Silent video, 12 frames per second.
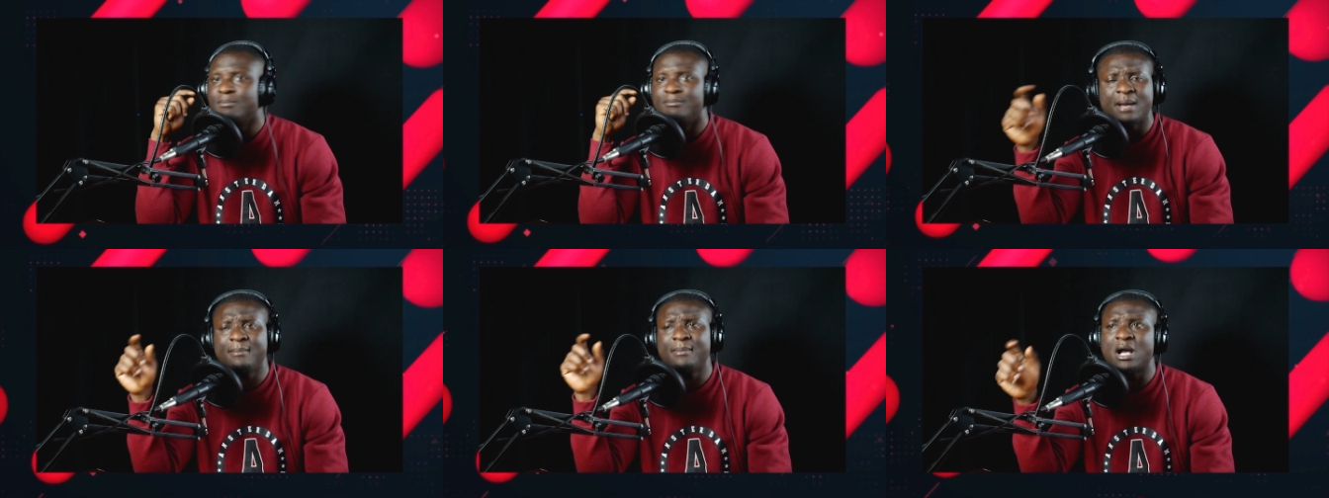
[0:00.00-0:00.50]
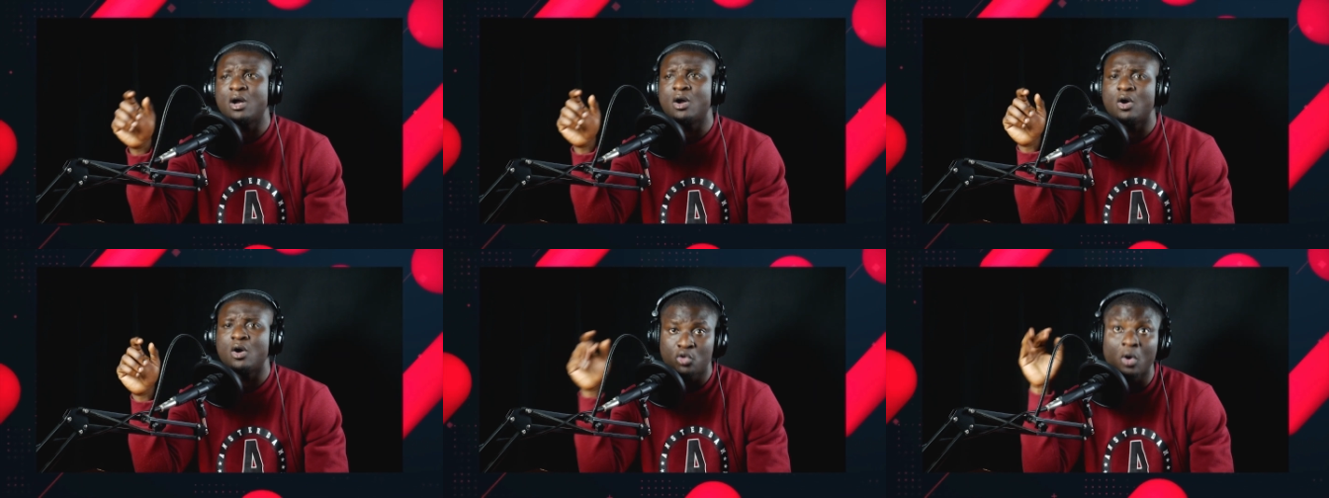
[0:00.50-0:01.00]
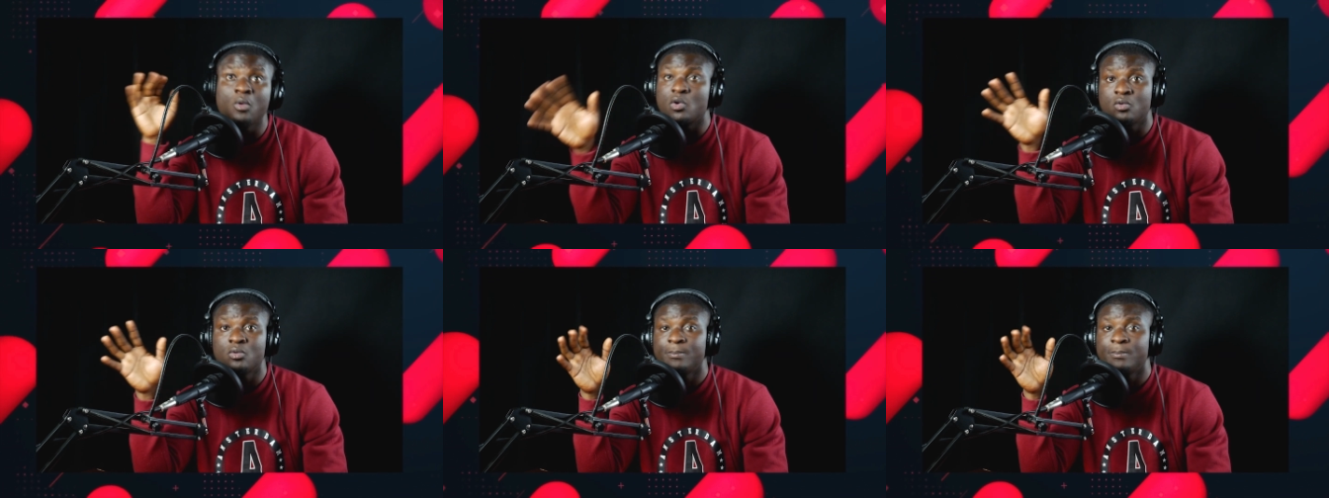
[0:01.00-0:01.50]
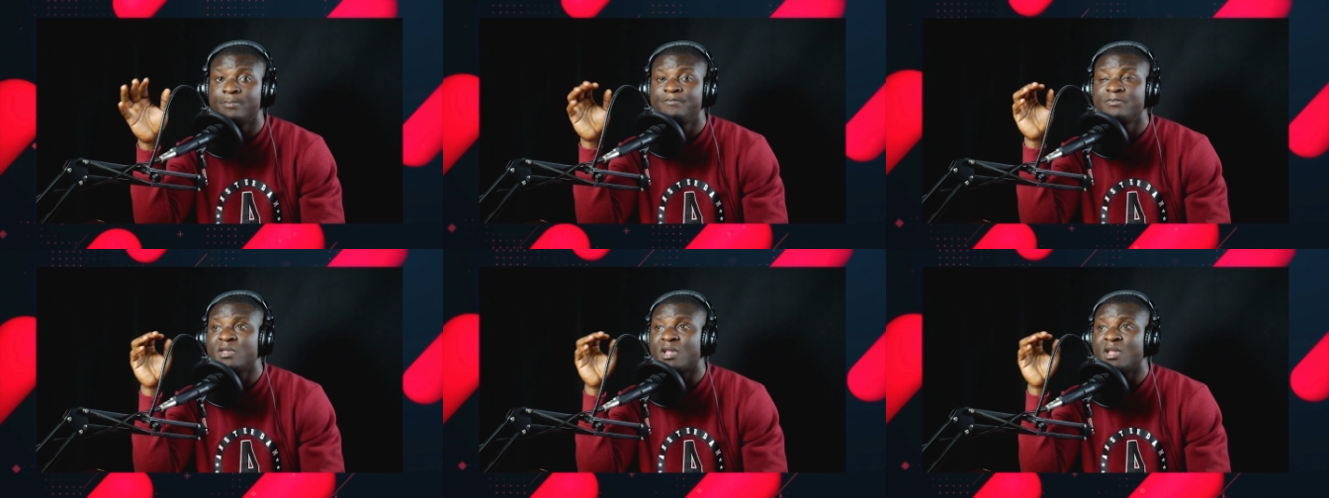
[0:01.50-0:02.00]
be ma odowo no
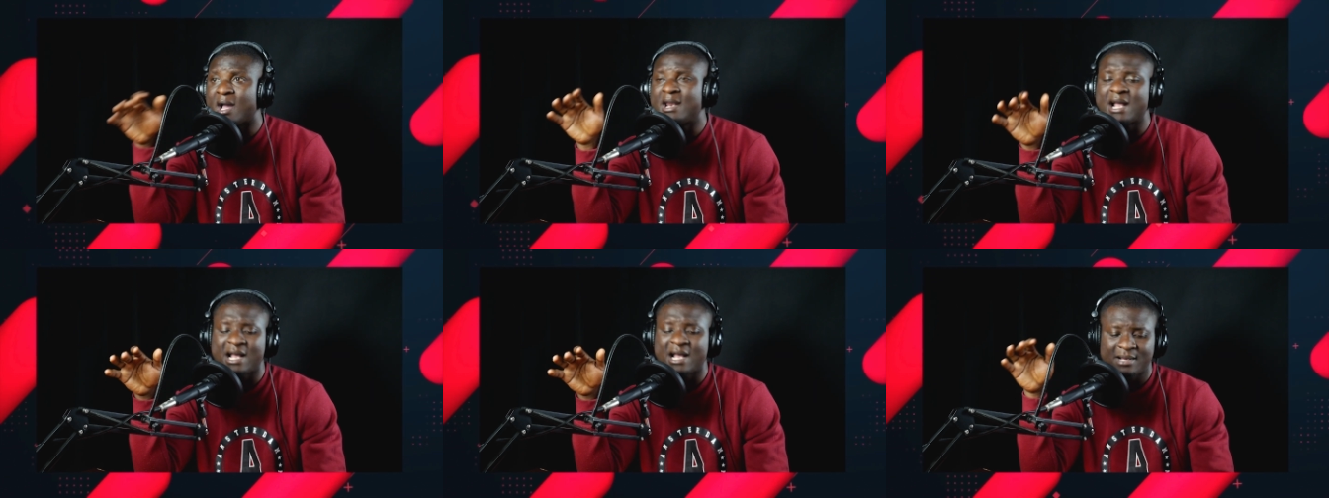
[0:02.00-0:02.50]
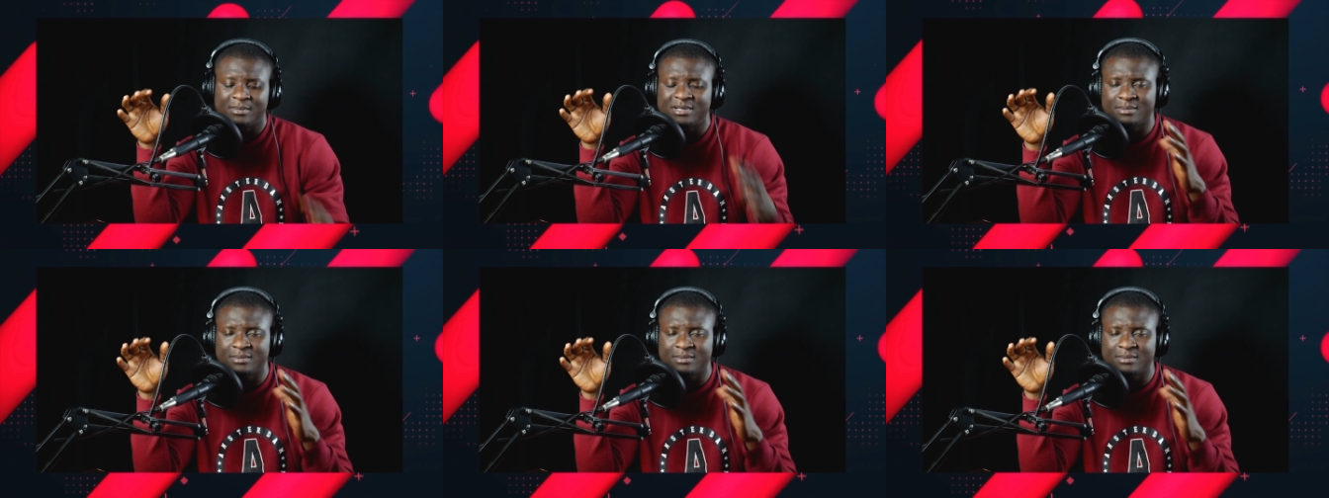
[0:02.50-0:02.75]
ana